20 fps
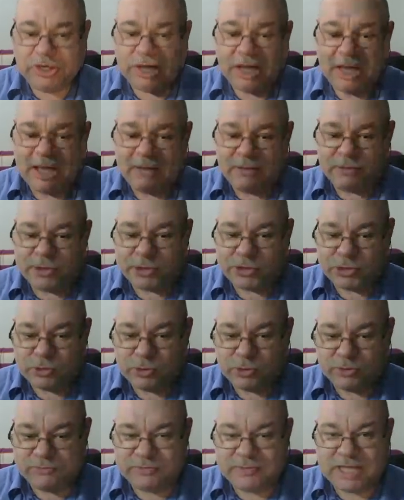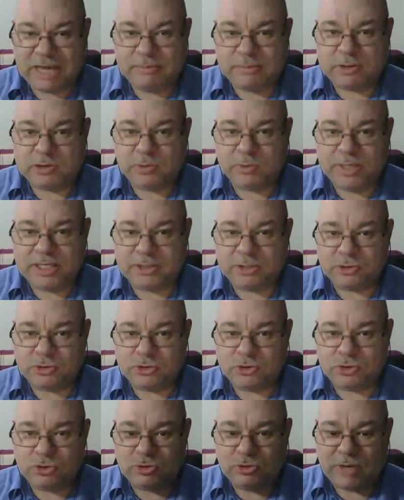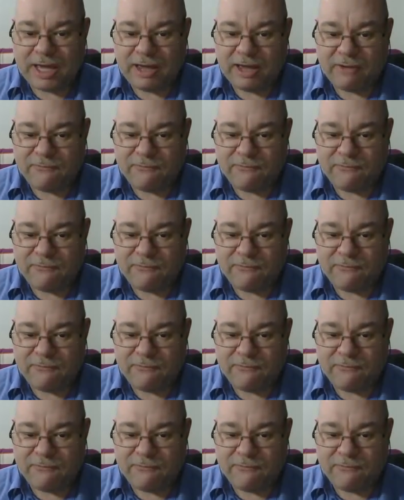at the sort of damage we can do, our